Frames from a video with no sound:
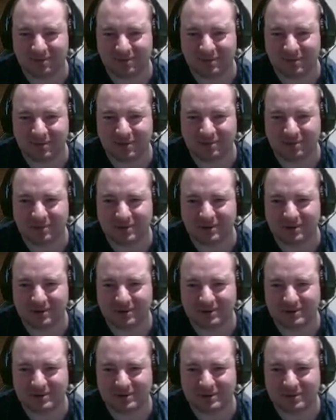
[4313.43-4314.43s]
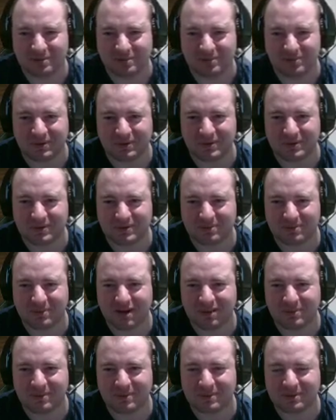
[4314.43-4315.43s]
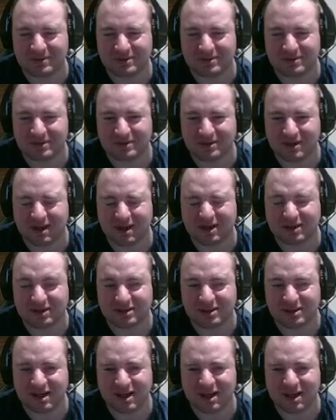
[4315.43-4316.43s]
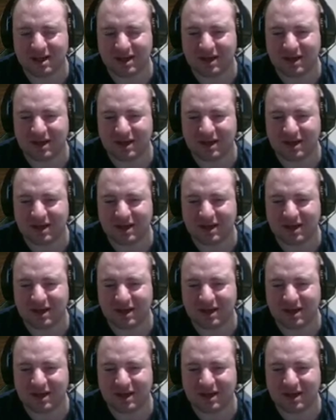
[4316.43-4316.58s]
on a box, or blocked by a box, I should say,